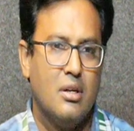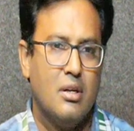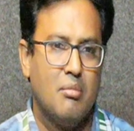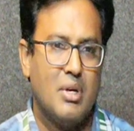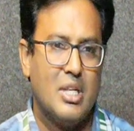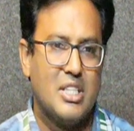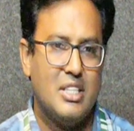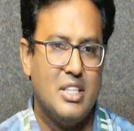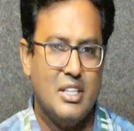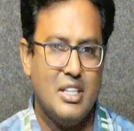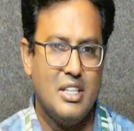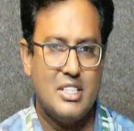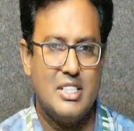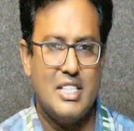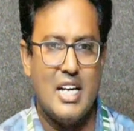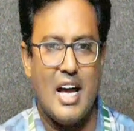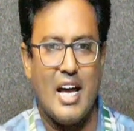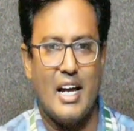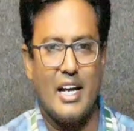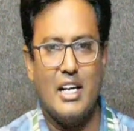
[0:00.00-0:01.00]
By seeing this
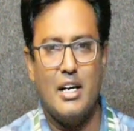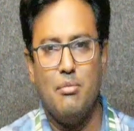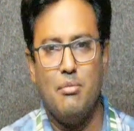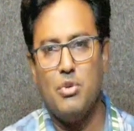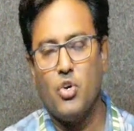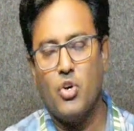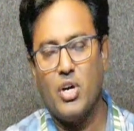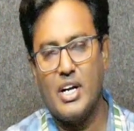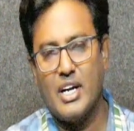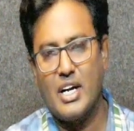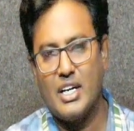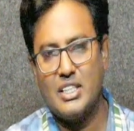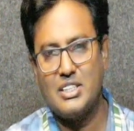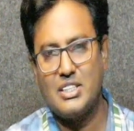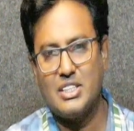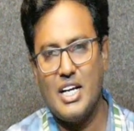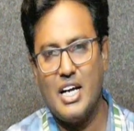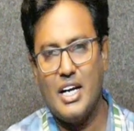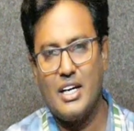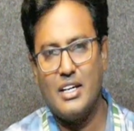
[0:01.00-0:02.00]
diagram, you can
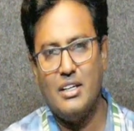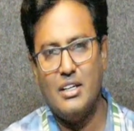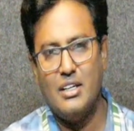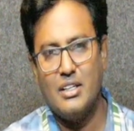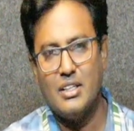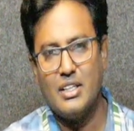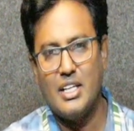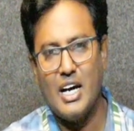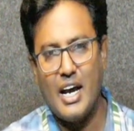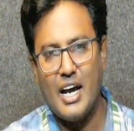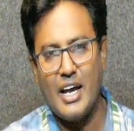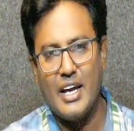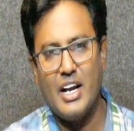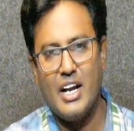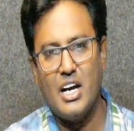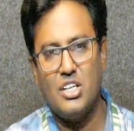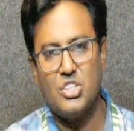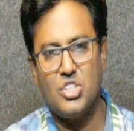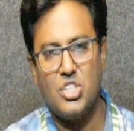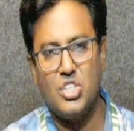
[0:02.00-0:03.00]
understand the
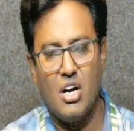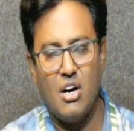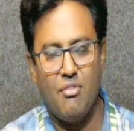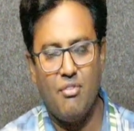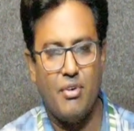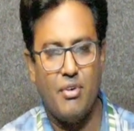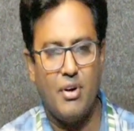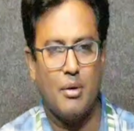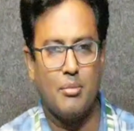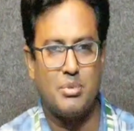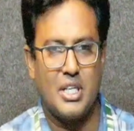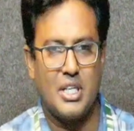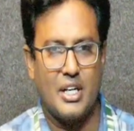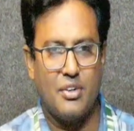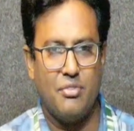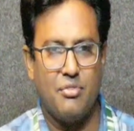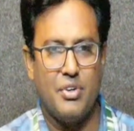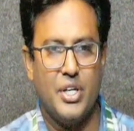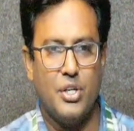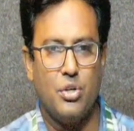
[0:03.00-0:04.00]
hierarchy of
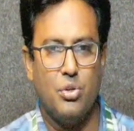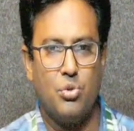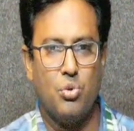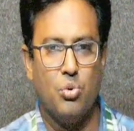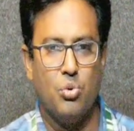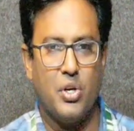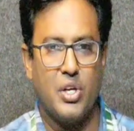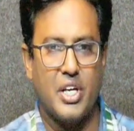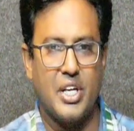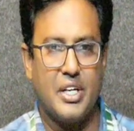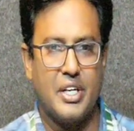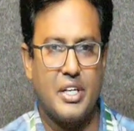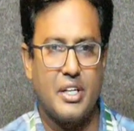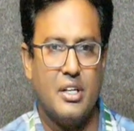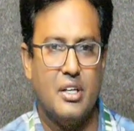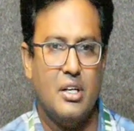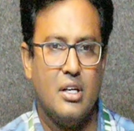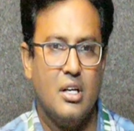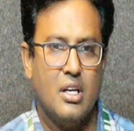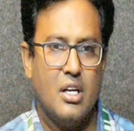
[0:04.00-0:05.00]
Abstract Window Toolkit.
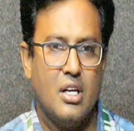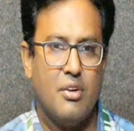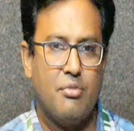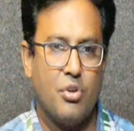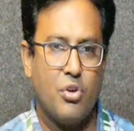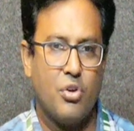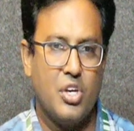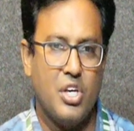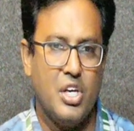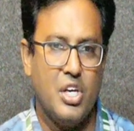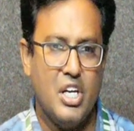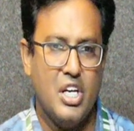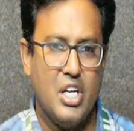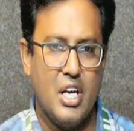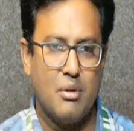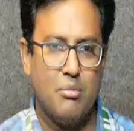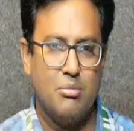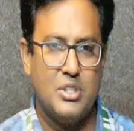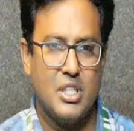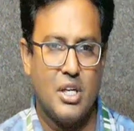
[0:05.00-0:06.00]
If you keenly
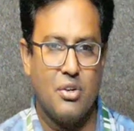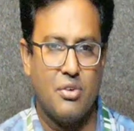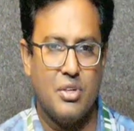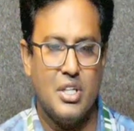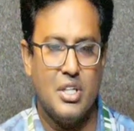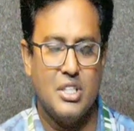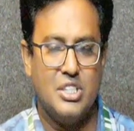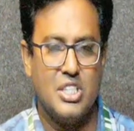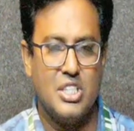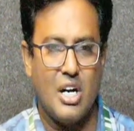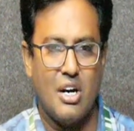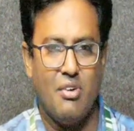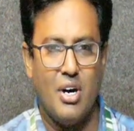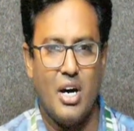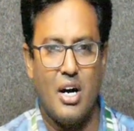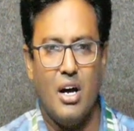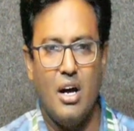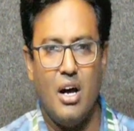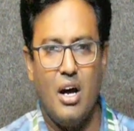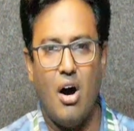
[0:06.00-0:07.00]
observe, in
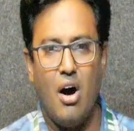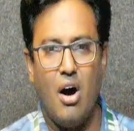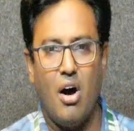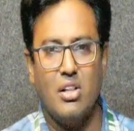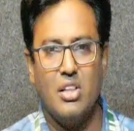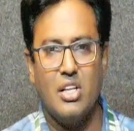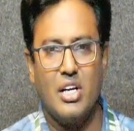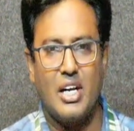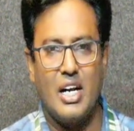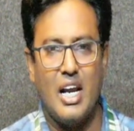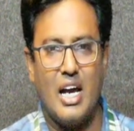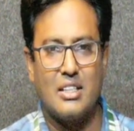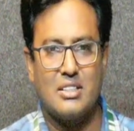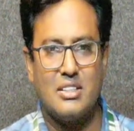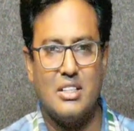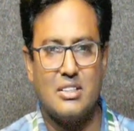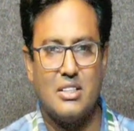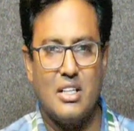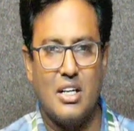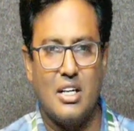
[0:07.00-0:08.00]
Java, all the
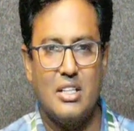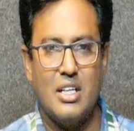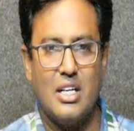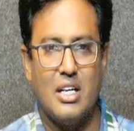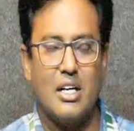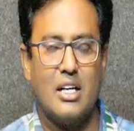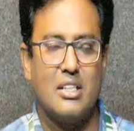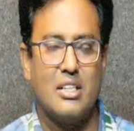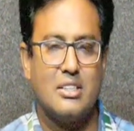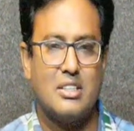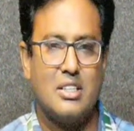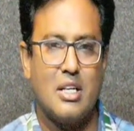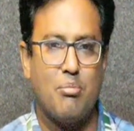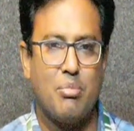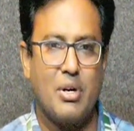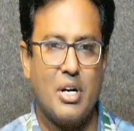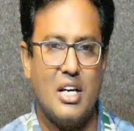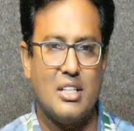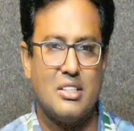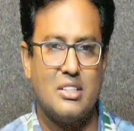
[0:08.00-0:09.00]
classes are the
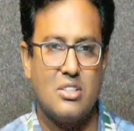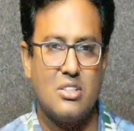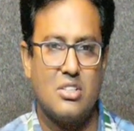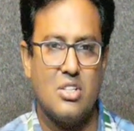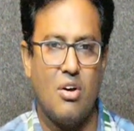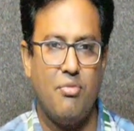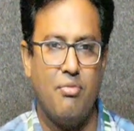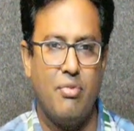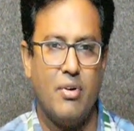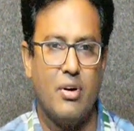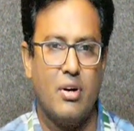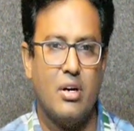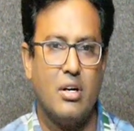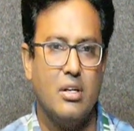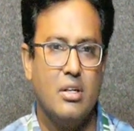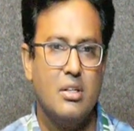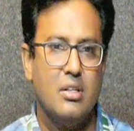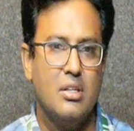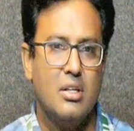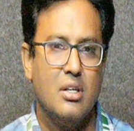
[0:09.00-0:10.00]
subclasses of
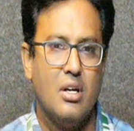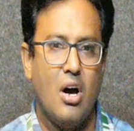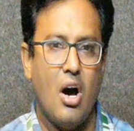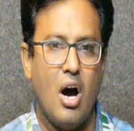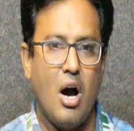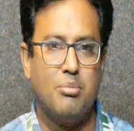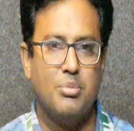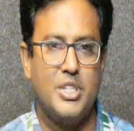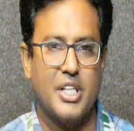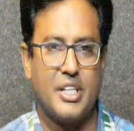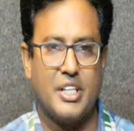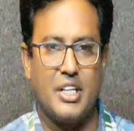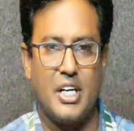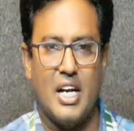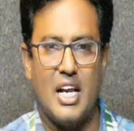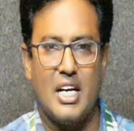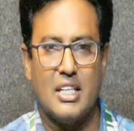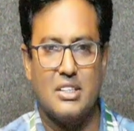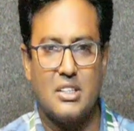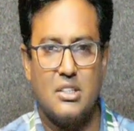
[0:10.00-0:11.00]
object
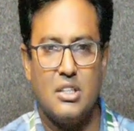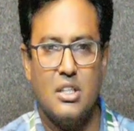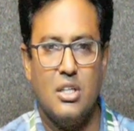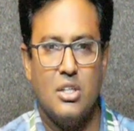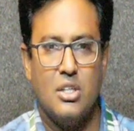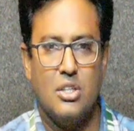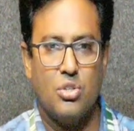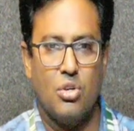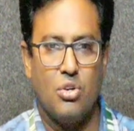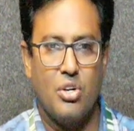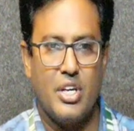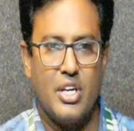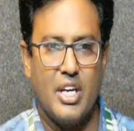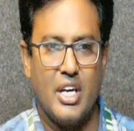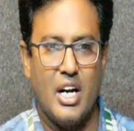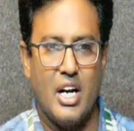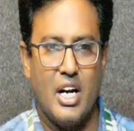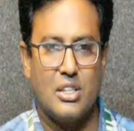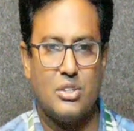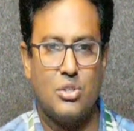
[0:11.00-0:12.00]
class. So
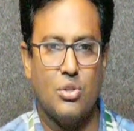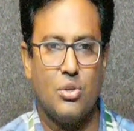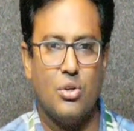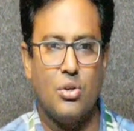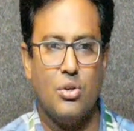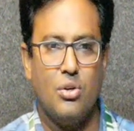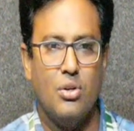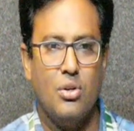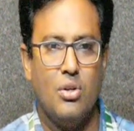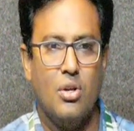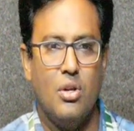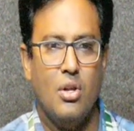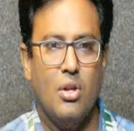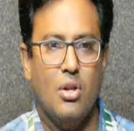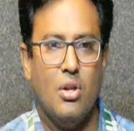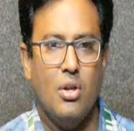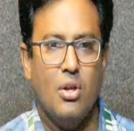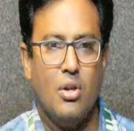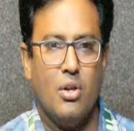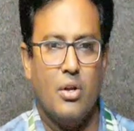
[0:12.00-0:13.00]
here also
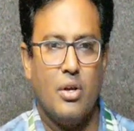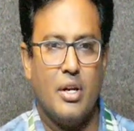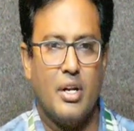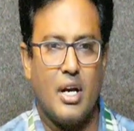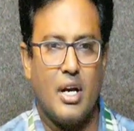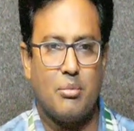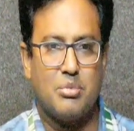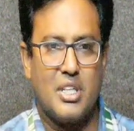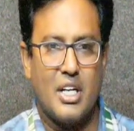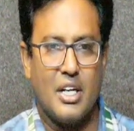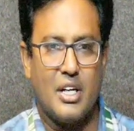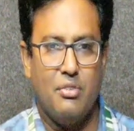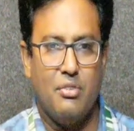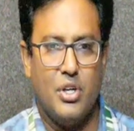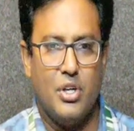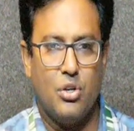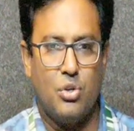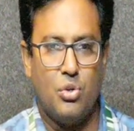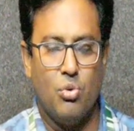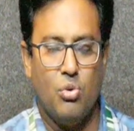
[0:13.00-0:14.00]
in abstract
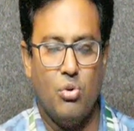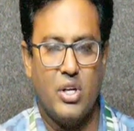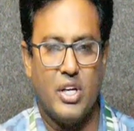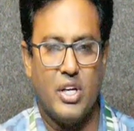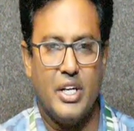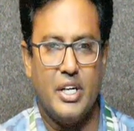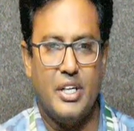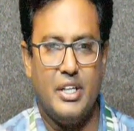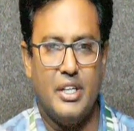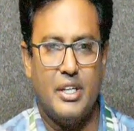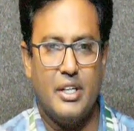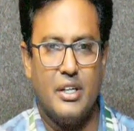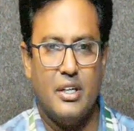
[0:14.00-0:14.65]
window toolkit